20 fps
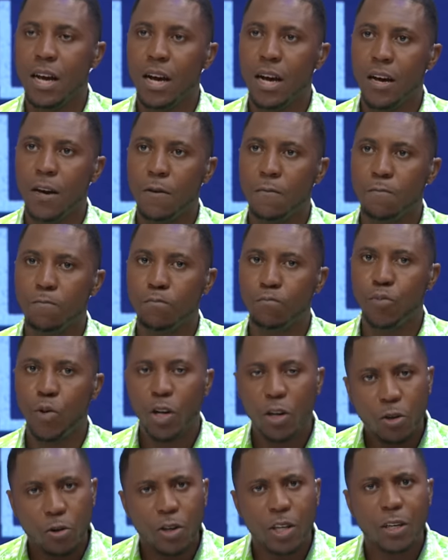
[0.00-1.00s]
um,
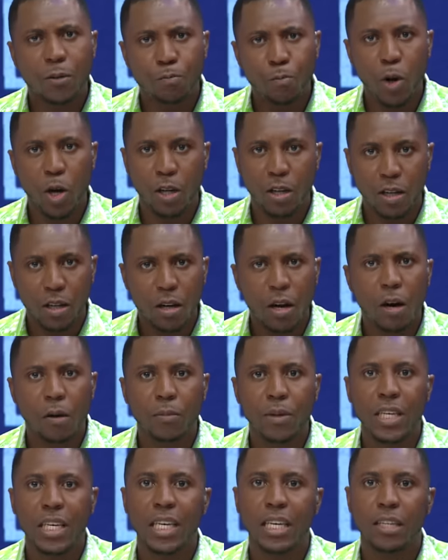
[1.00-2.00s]
but Craig Butler
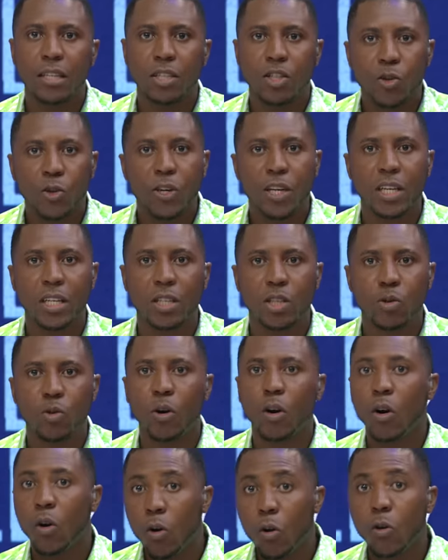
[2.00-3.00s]
coming in took it
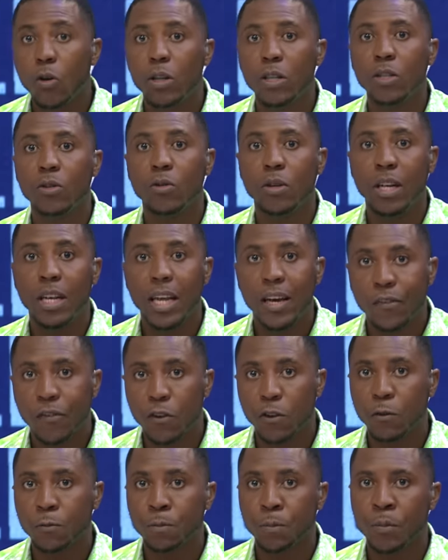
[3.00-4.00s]
to a whole new
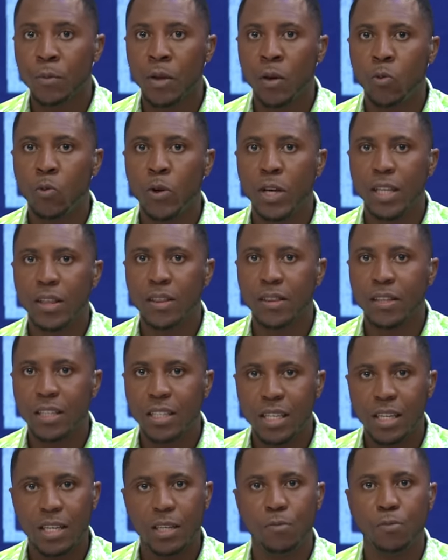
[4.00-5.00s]
level with the
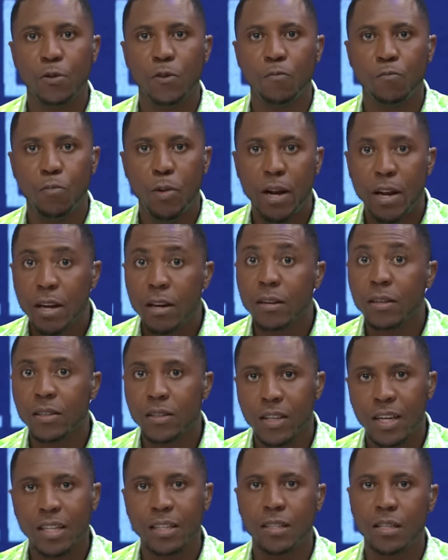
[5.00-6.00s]
type of
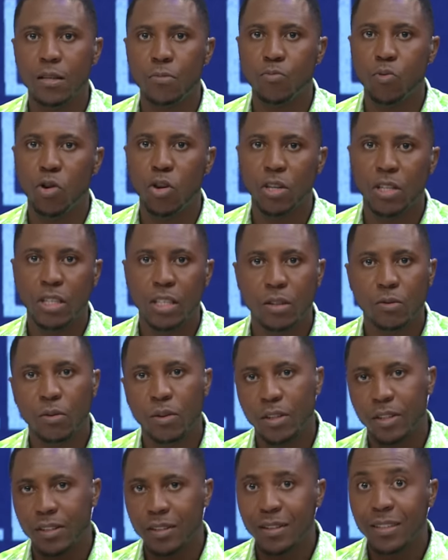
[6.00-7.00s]
players that he brought in,
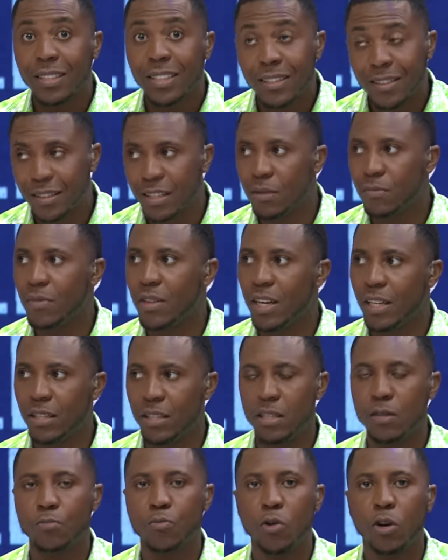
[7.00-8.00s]
with the system that
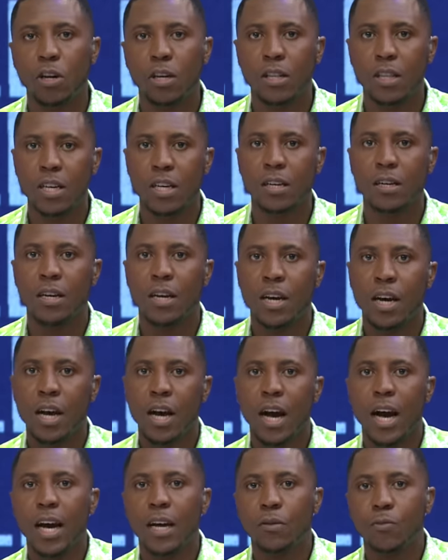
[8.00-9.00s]
he brought there.
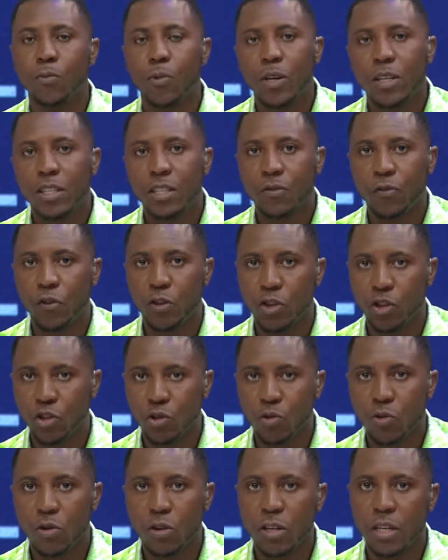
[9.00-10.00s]
And what is for
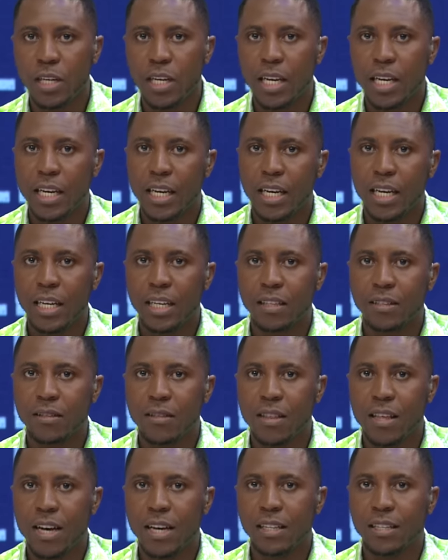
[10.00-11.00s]
sure is
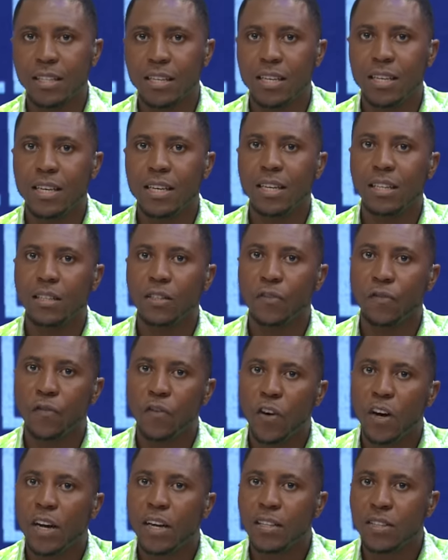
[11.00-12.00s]
that he has
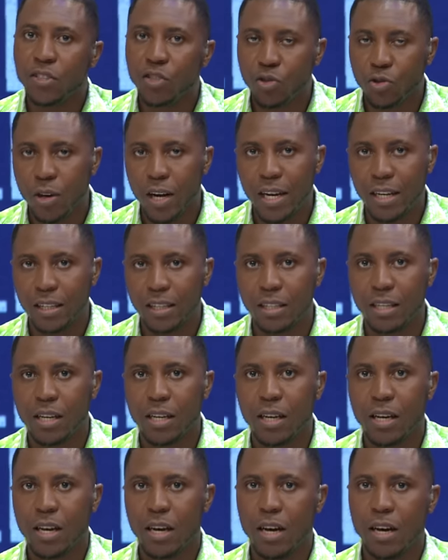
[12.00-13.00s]
fast tracked
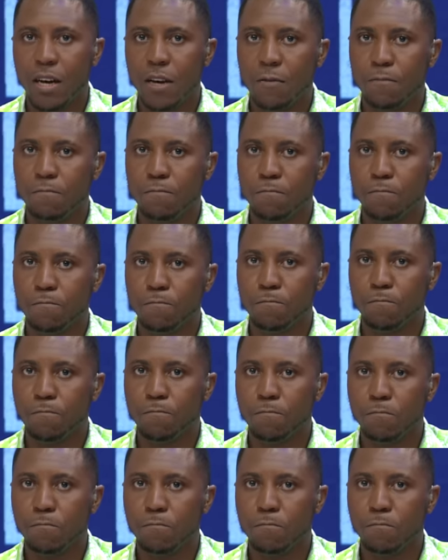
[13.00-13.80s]
um,